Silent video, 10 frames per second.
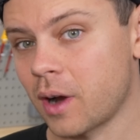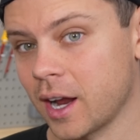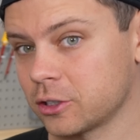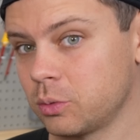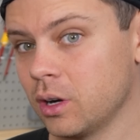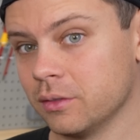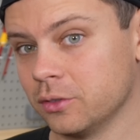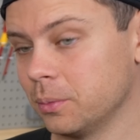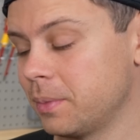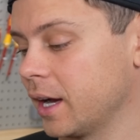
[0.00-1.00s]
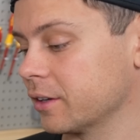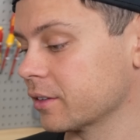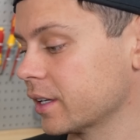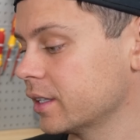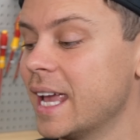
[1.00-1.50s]
rack 12 volt
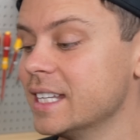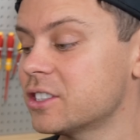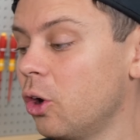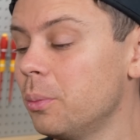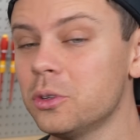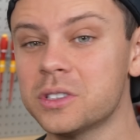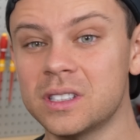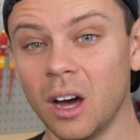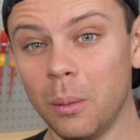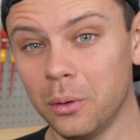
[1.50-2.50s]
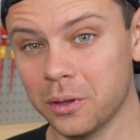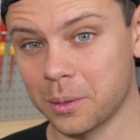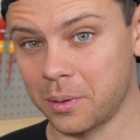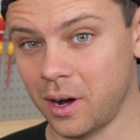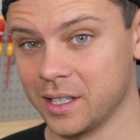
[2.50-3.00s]
battery is almost double the
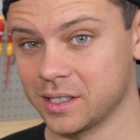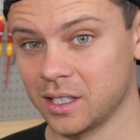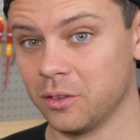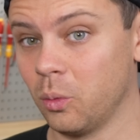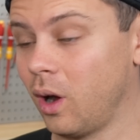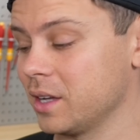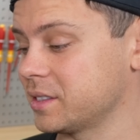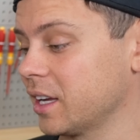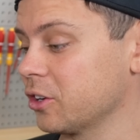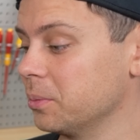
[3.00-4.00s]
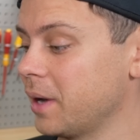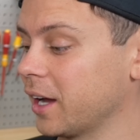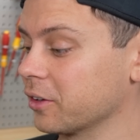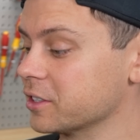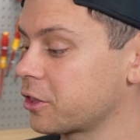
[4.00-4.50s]
price of a Wattcycle
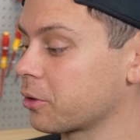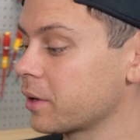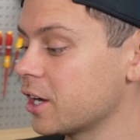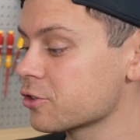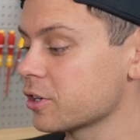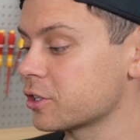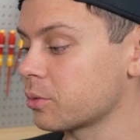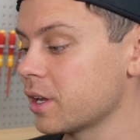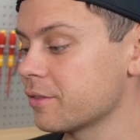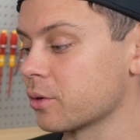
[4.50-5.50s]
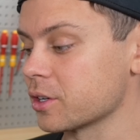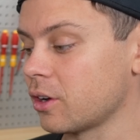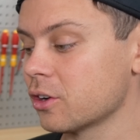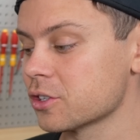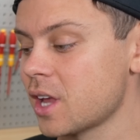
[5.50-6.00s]
battery. It's
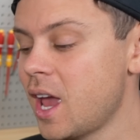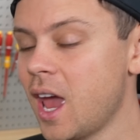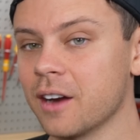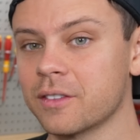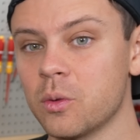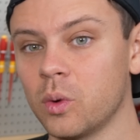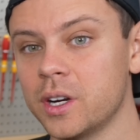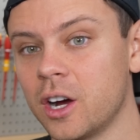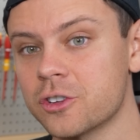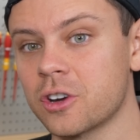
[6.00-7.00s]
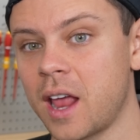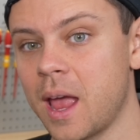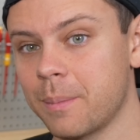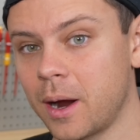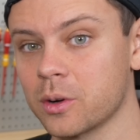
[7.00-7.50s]
$324 every 100
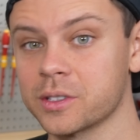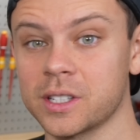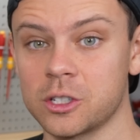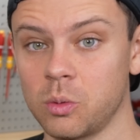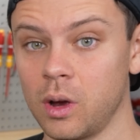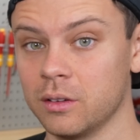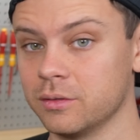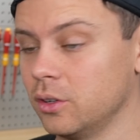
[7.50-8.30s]
amp hours at 12